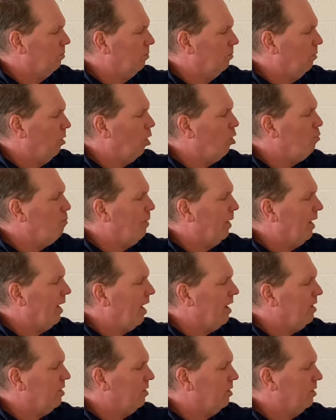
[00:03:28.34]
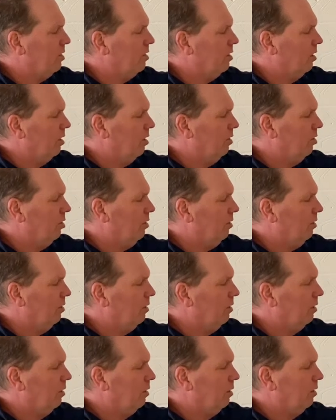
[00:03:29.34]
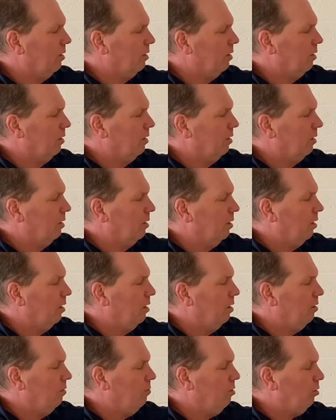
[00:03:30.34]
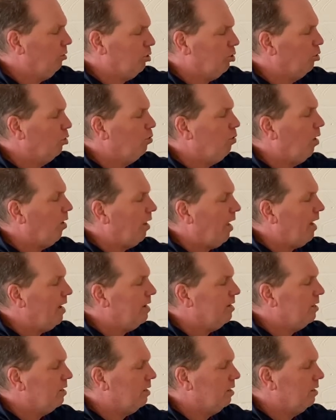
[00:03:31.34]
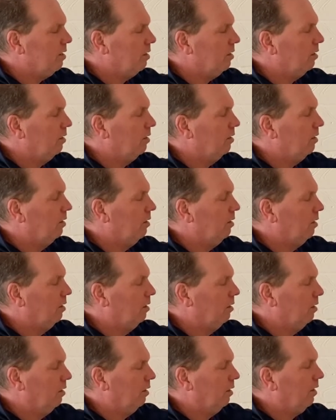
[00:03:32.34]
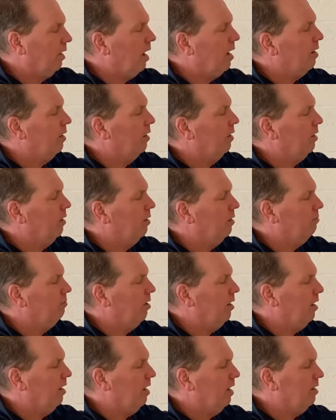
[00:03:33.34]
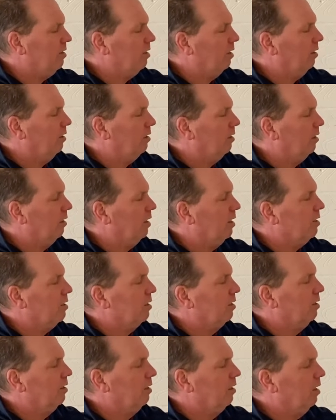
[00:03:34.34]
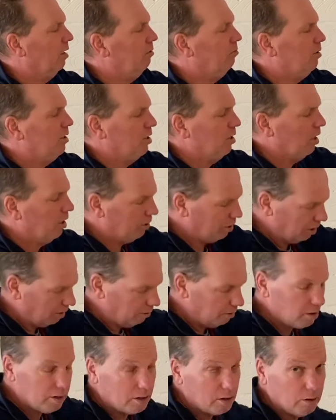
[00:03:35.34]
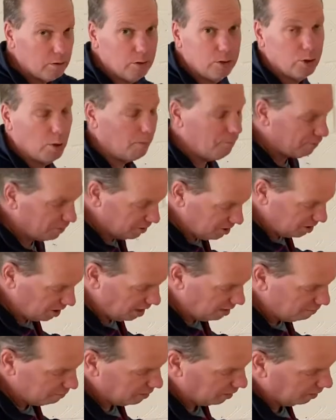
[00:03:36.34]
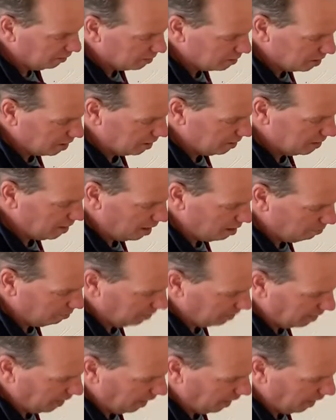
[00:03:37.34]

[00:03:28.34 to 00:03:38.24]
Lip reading: low pH detergent. Not sure what that is. Again, I really need to look at this, and I'll research it. Job for this evening. Sit down with the